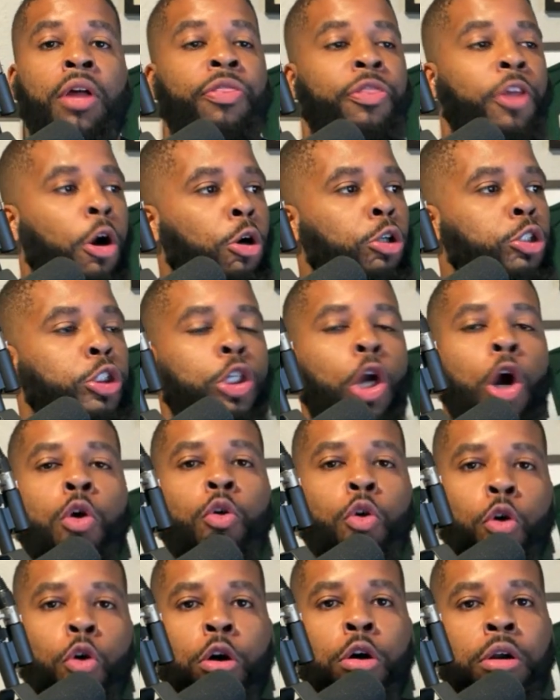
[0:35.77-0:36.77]
those go
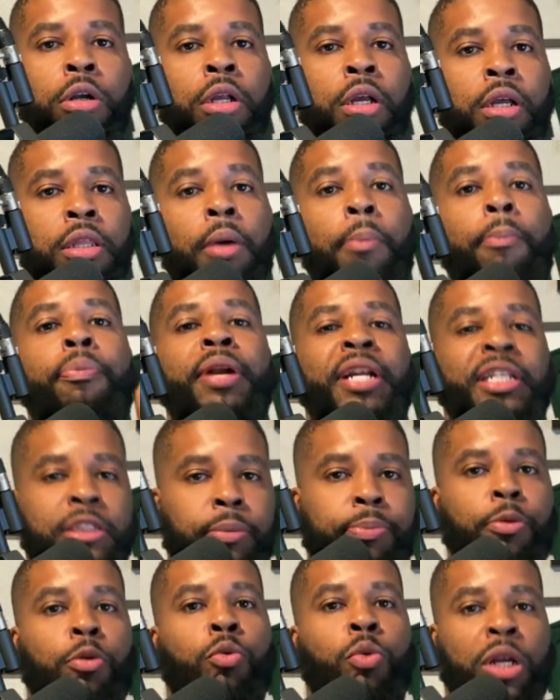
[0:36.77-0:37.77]
on the
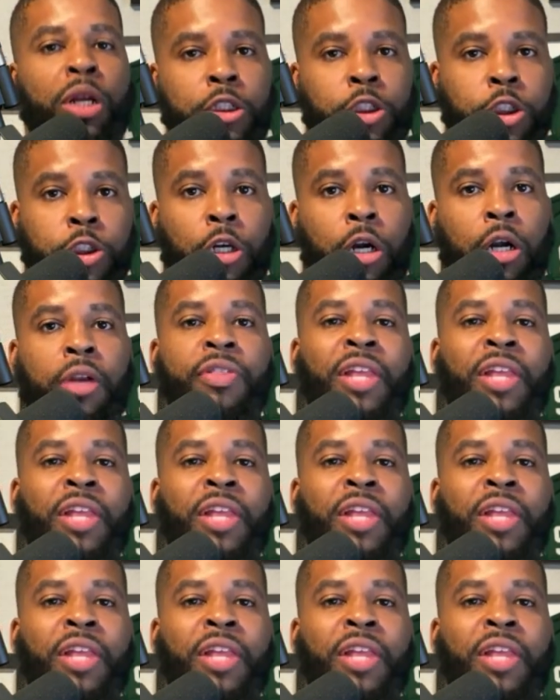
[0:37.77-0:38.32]
principal registrar.